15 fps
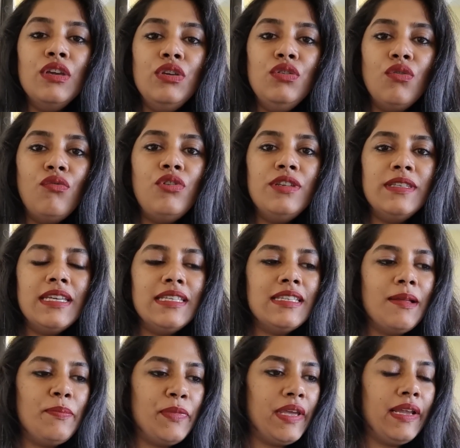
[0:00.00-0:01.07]
you would say
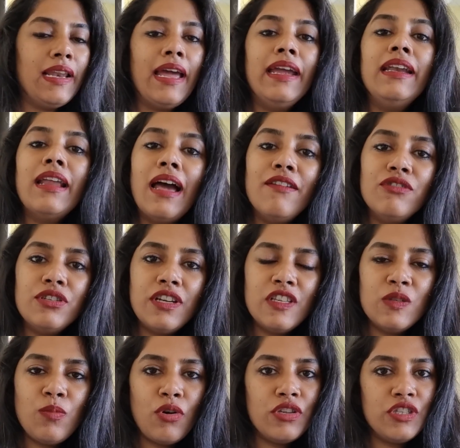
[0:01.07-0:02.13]
something like i was
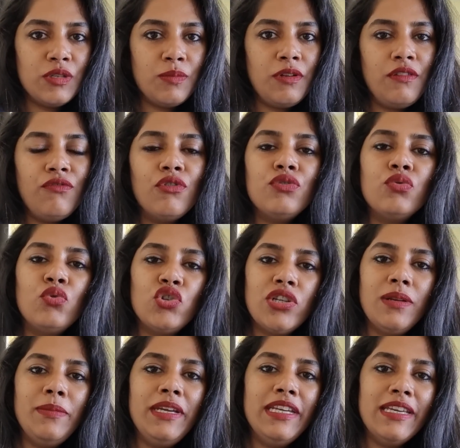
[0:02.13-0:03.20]
responsible for social
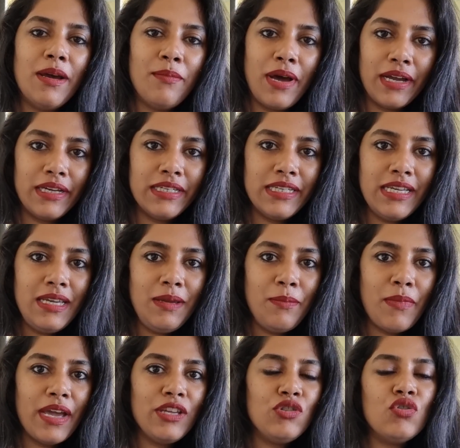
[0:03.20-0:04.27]
media marketing
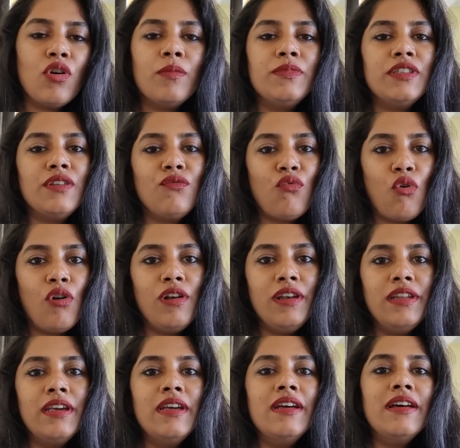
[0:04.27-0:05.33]
my jobs
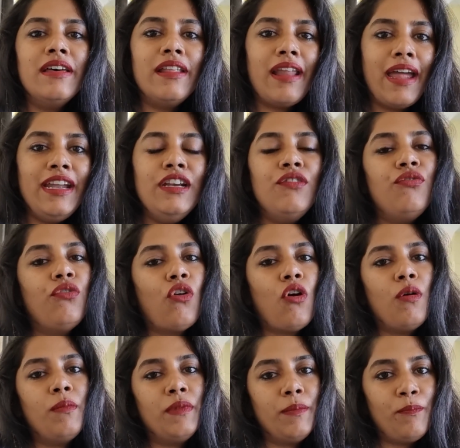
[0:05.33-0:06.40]
involved right
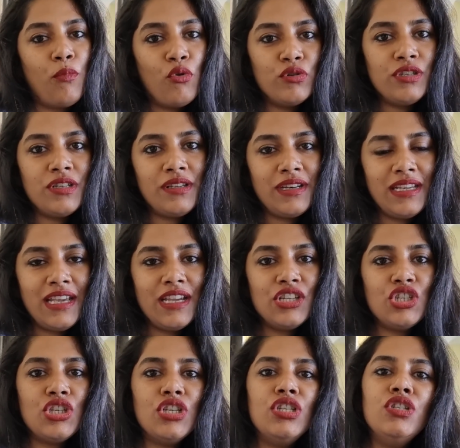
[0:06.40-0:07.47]
from post
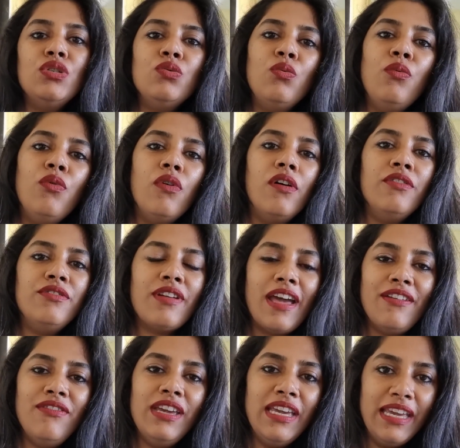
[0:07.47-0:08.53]
creation to uh,
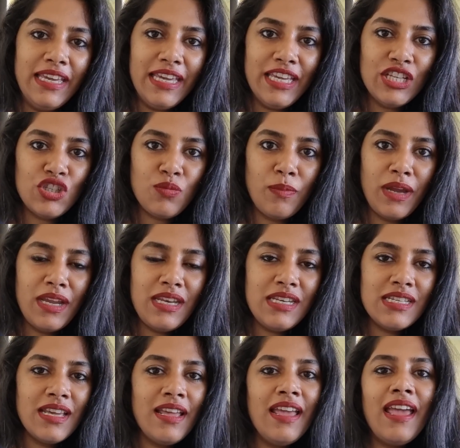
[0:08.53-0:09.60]
driving engagement
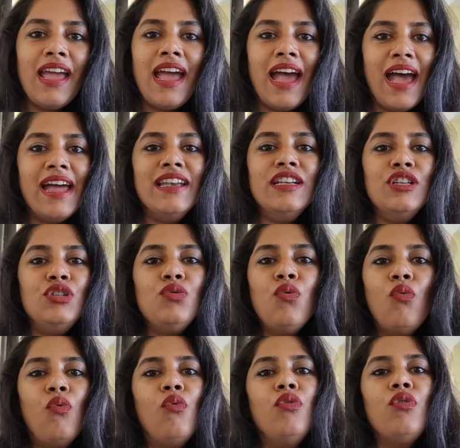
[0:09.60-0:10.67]
and to
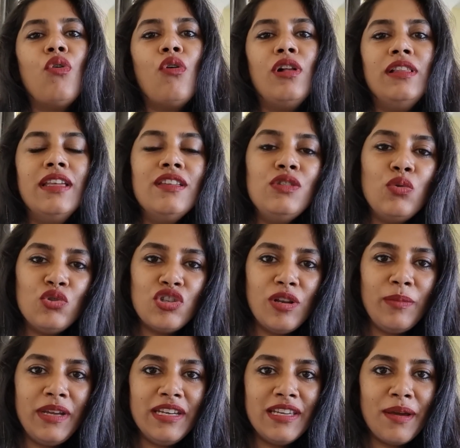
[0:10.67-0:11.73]
own all the social
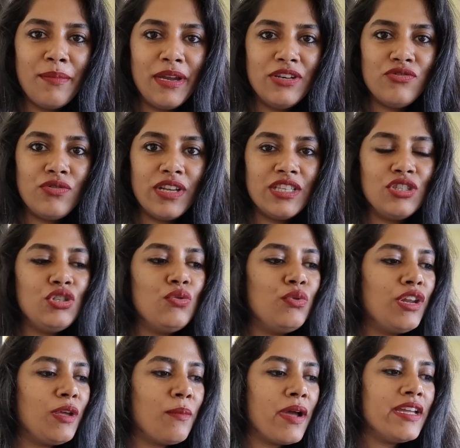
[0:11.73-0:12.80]
media metrics
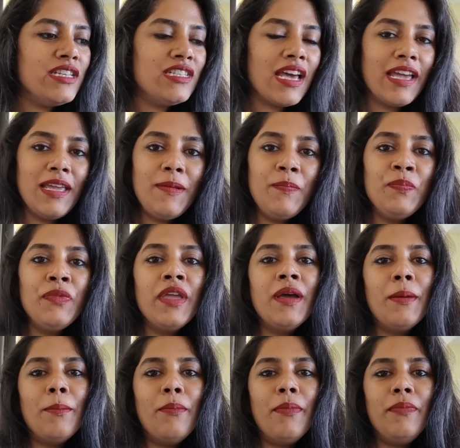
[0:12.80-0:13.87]
during my time
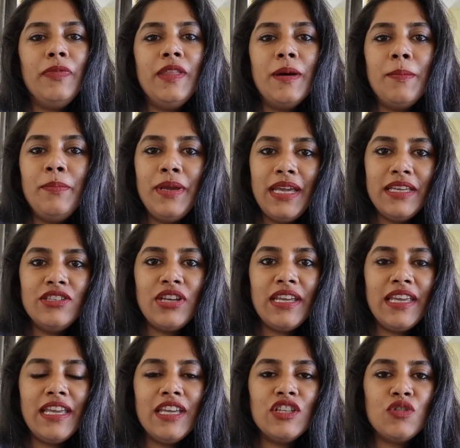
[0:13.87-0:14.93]
mm, the page
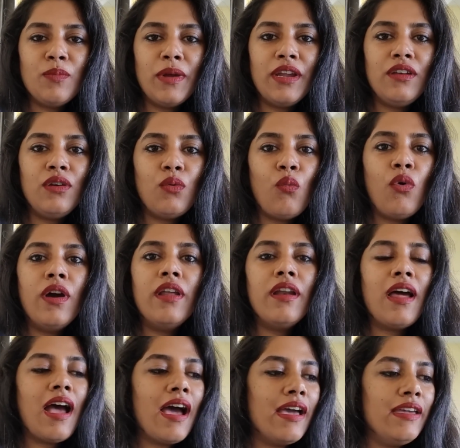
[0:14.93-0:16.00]
engagement were
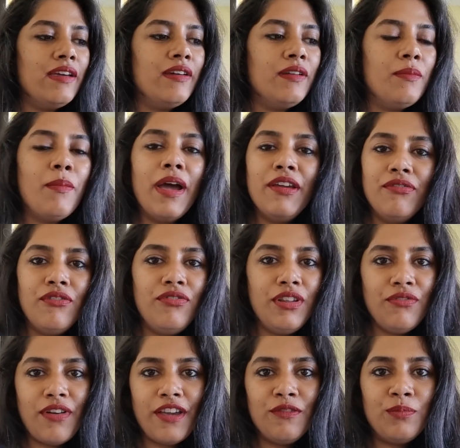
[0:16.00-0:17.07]
higher by
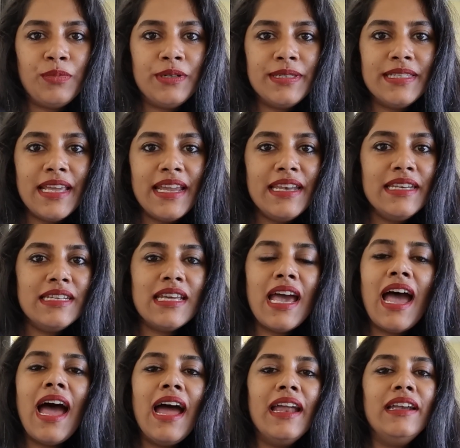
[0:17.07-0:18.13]
55%
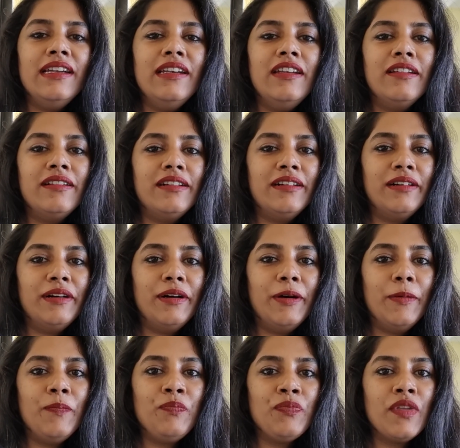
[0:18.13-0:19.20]
and uh,
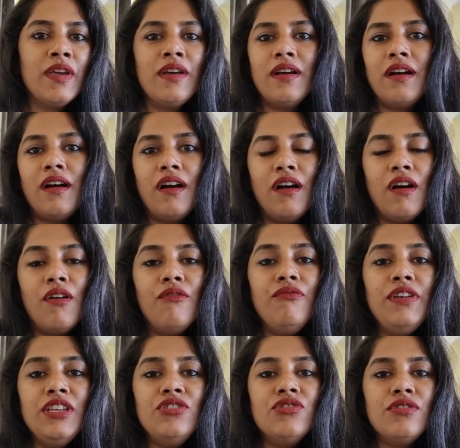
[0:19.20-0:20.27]
uh,
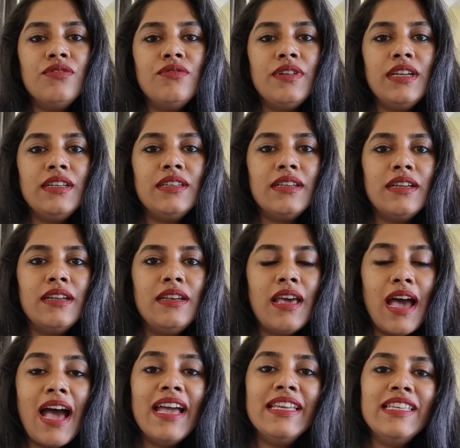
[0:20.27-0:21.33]
we generated
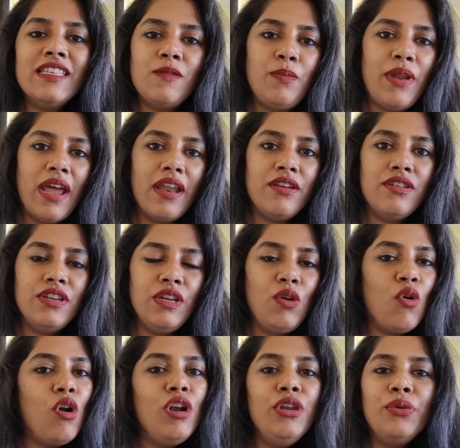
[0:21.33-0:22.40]
highest brand
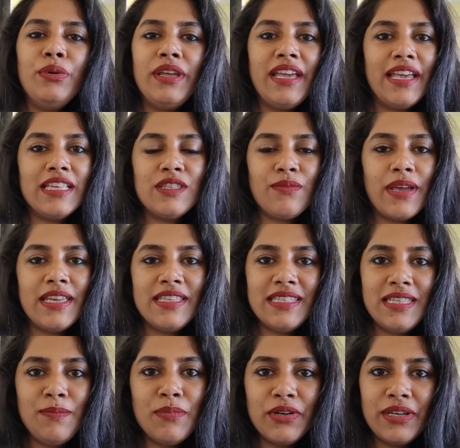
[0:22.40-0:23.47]
recall during
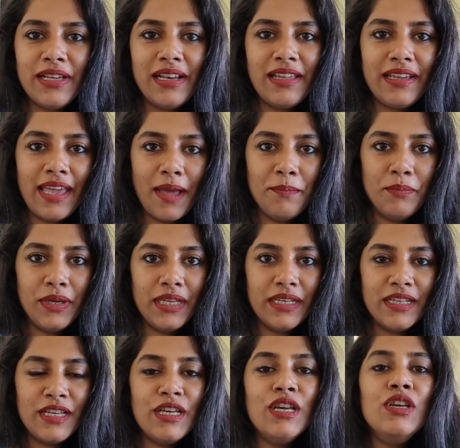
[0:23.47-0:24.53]
xyz particular campaign
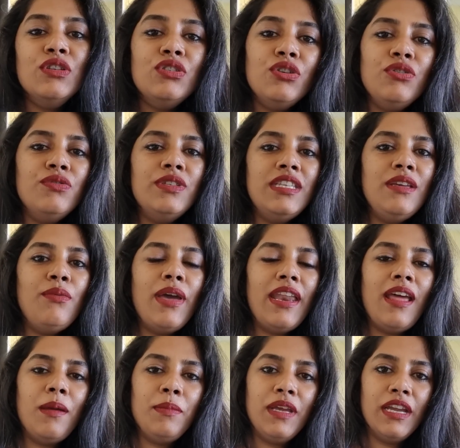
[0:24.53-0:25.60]
so you see where
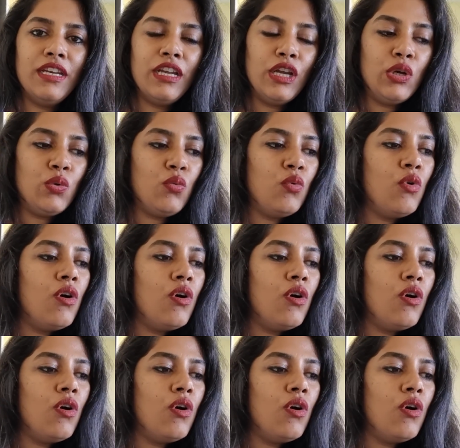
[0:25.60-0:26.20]
i'm getting to